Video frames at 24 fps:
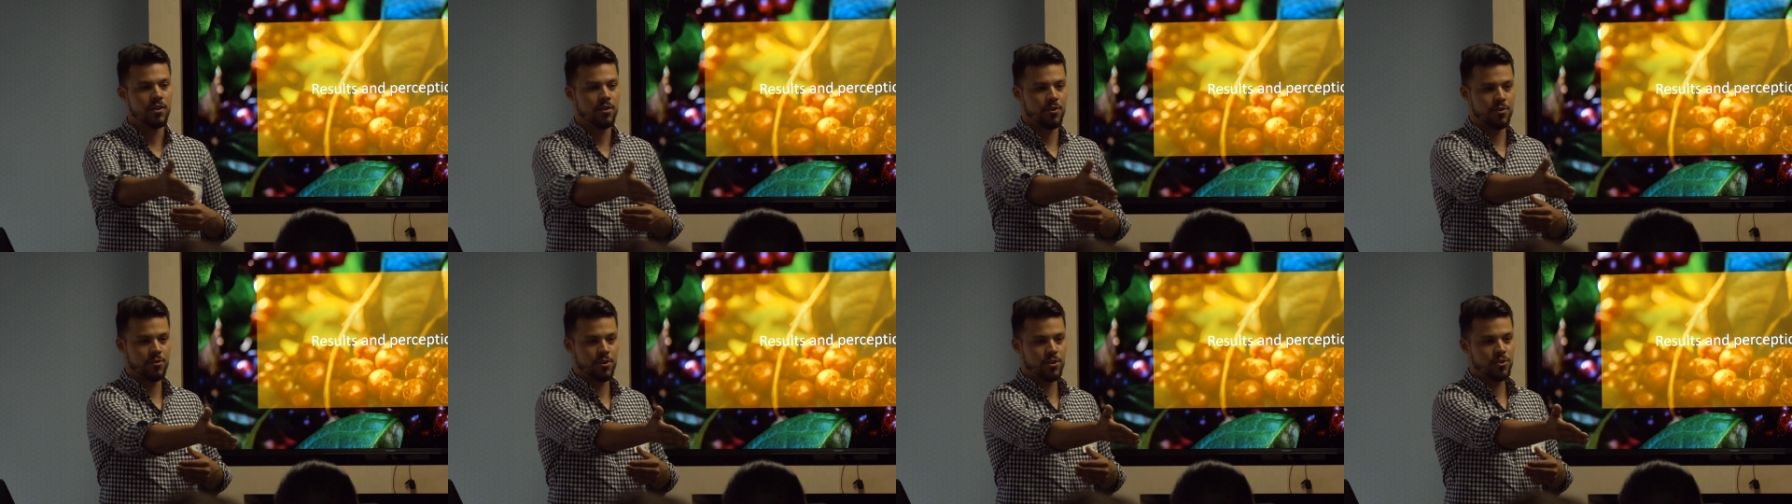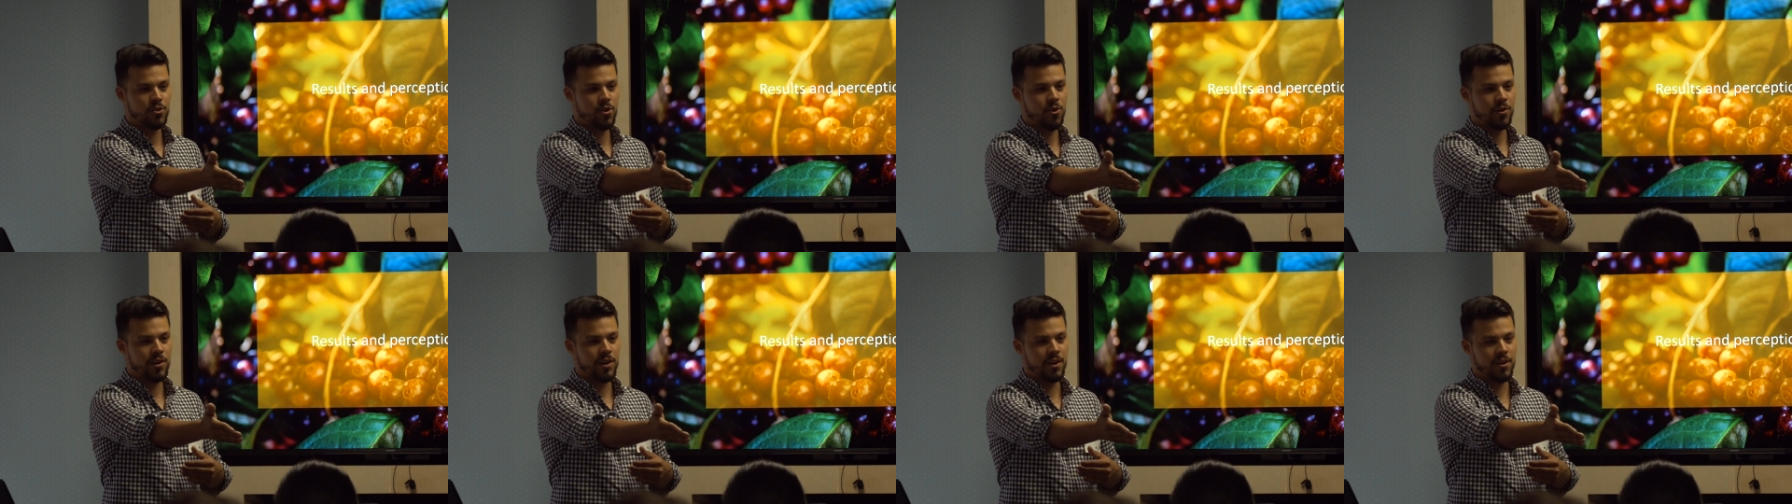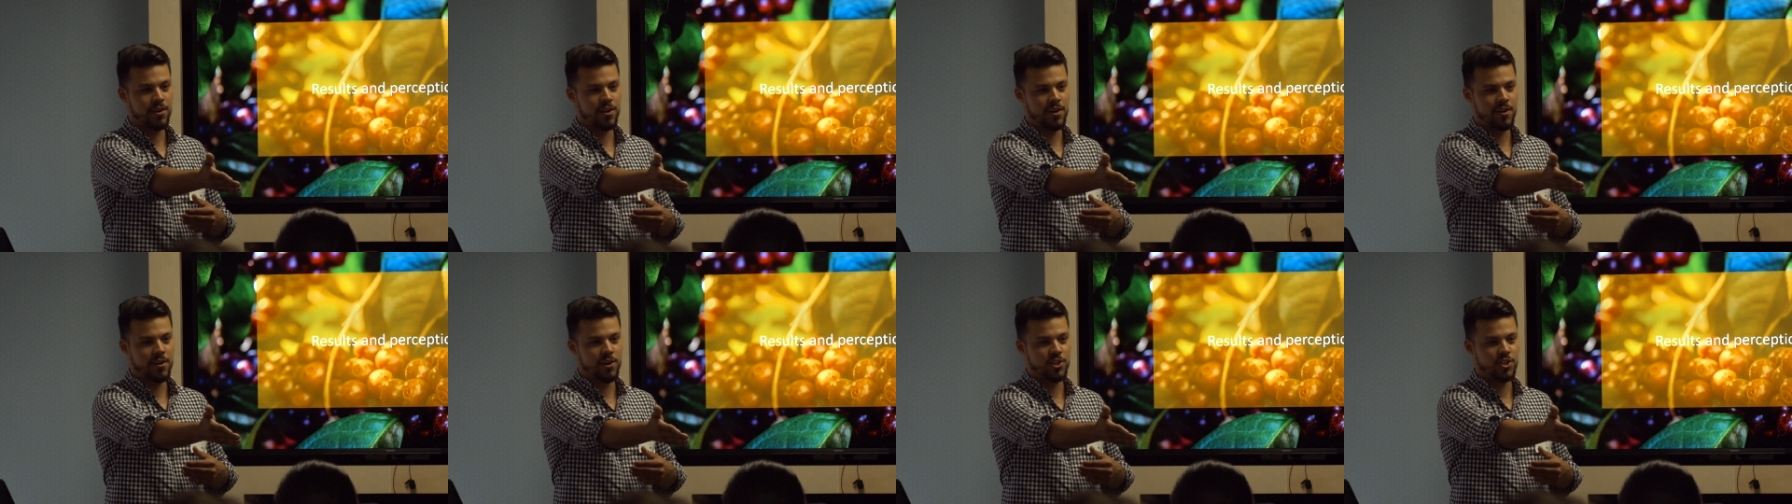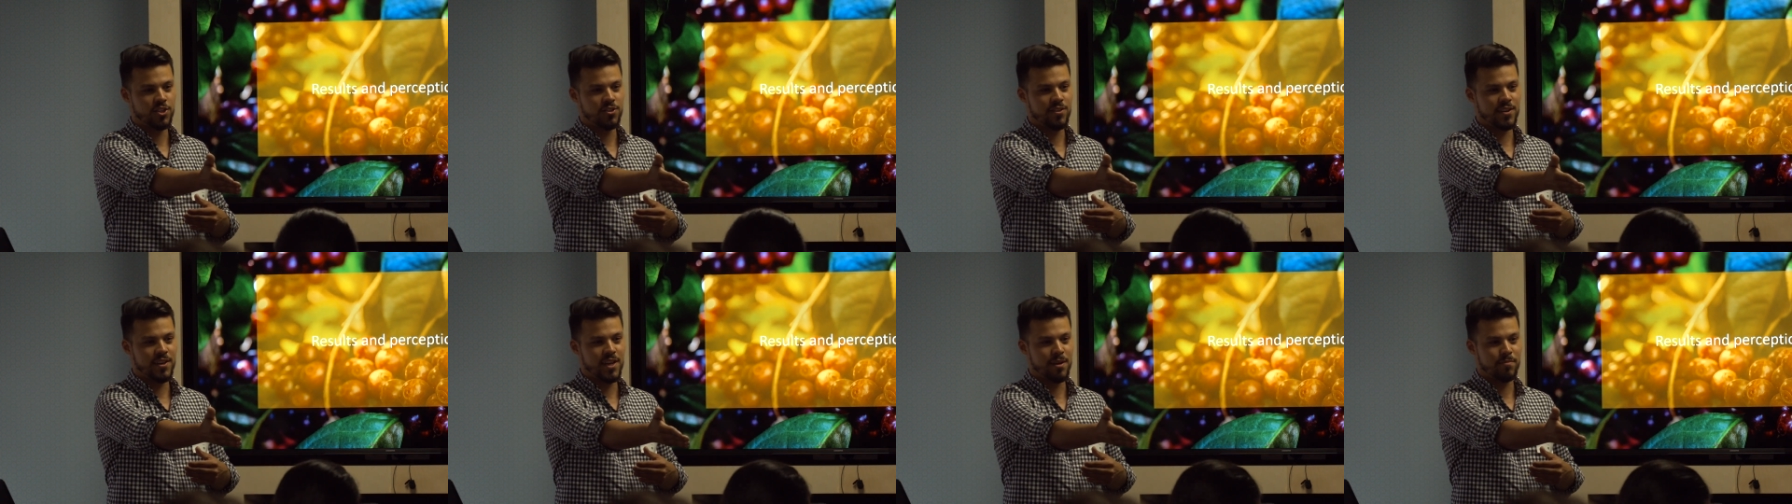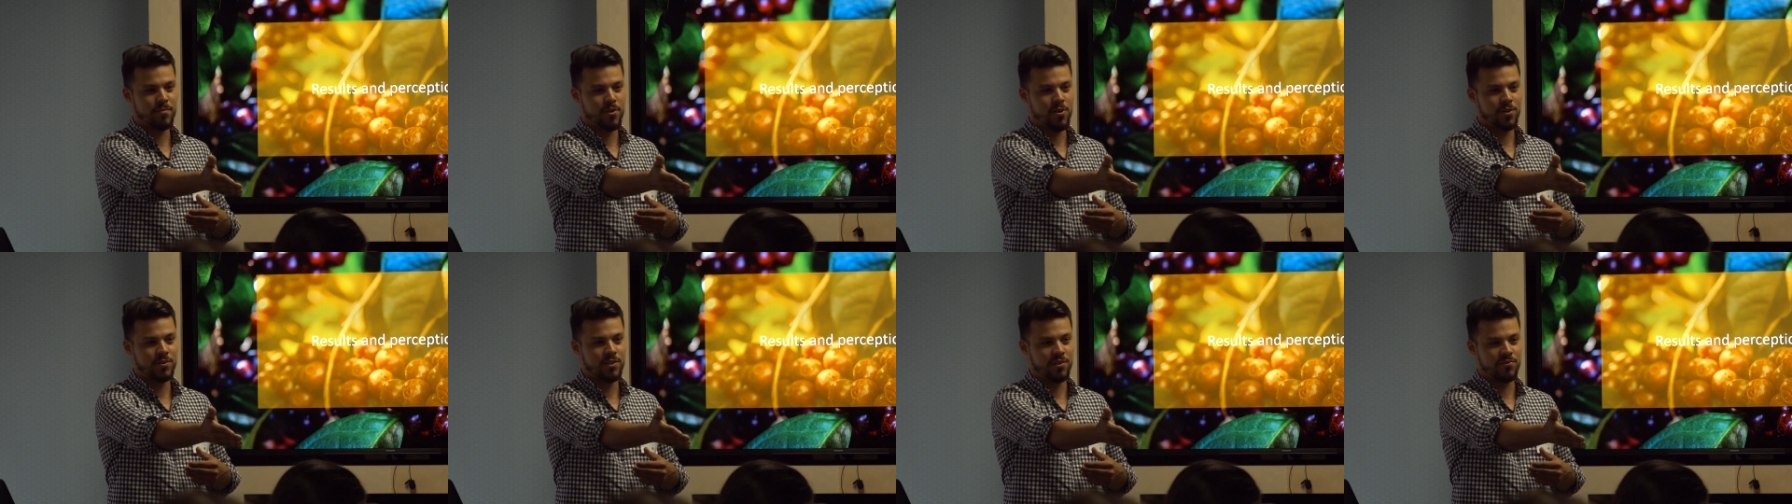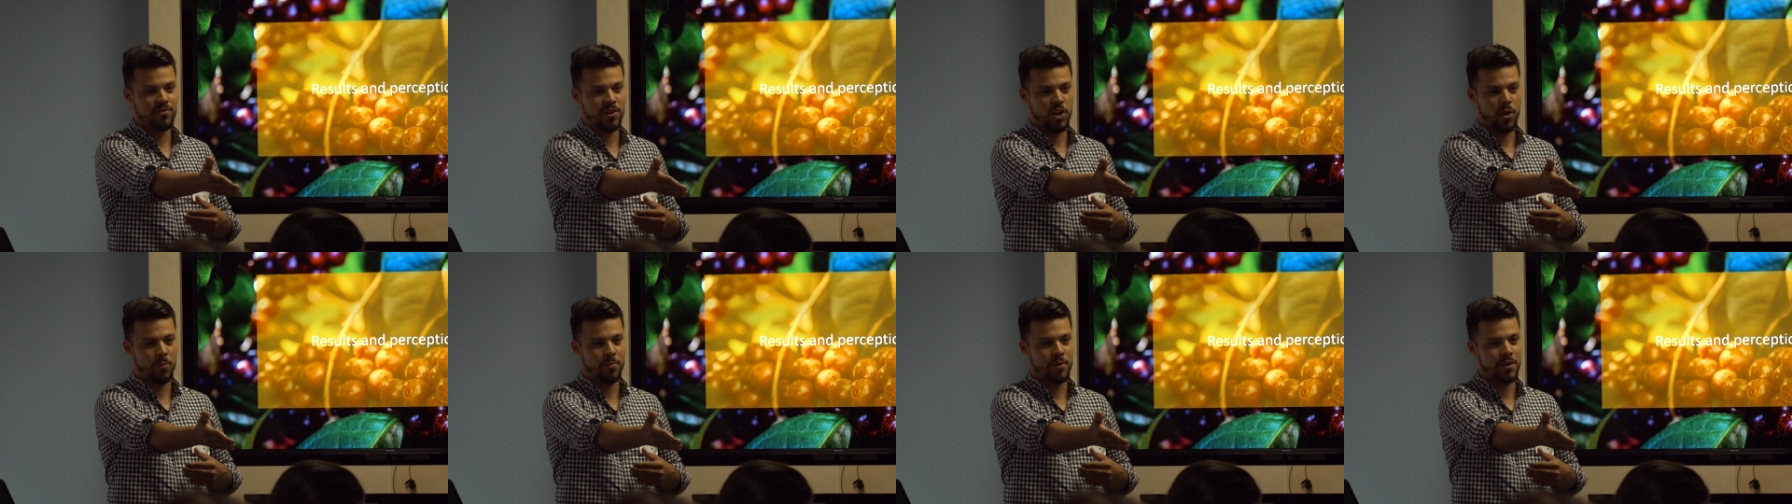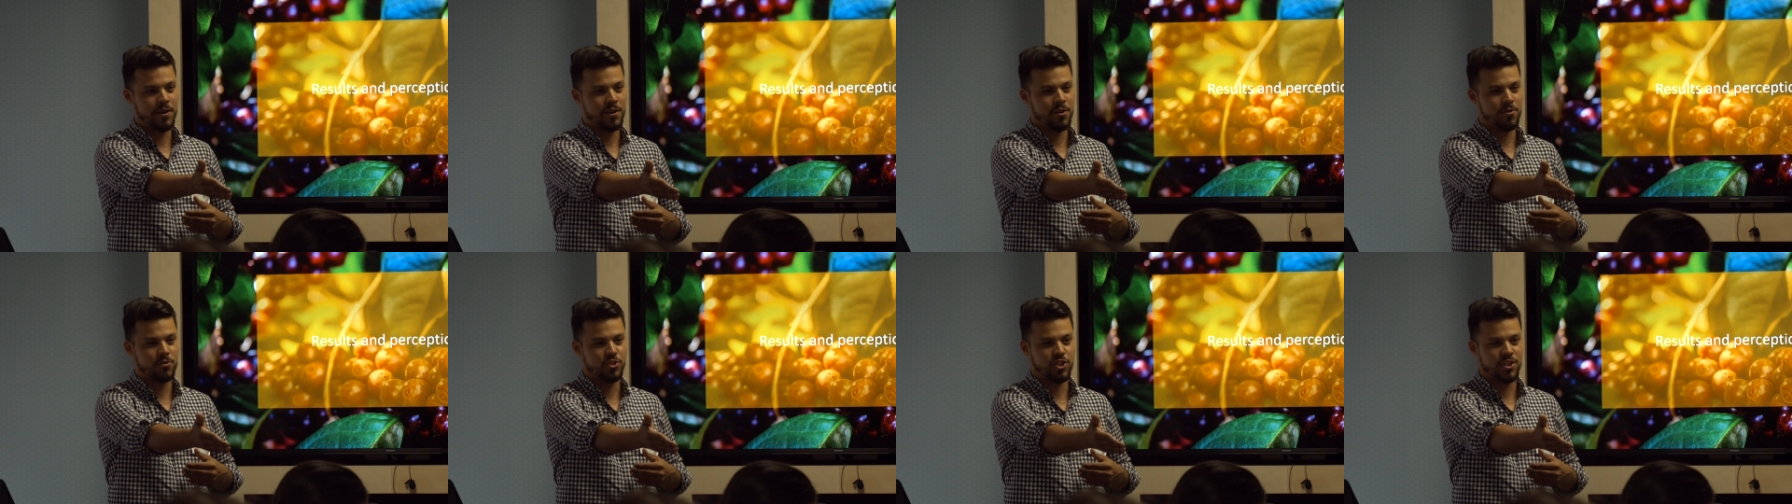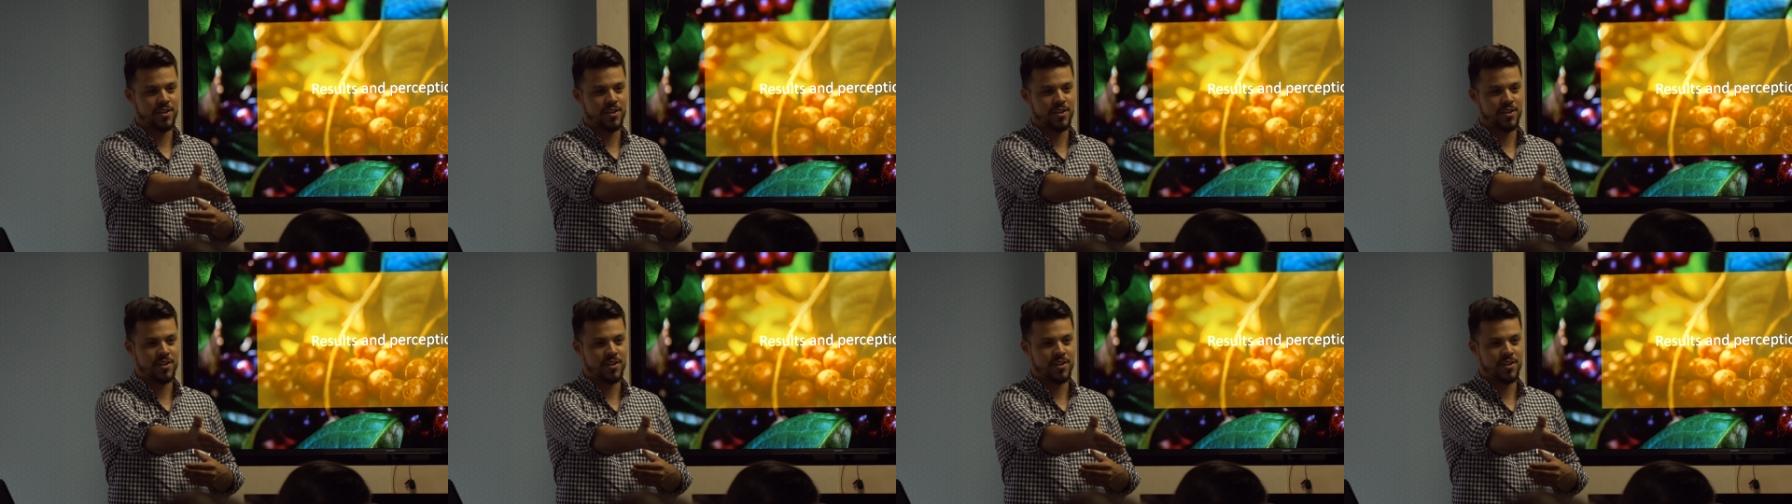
You were talking earlier today about developing new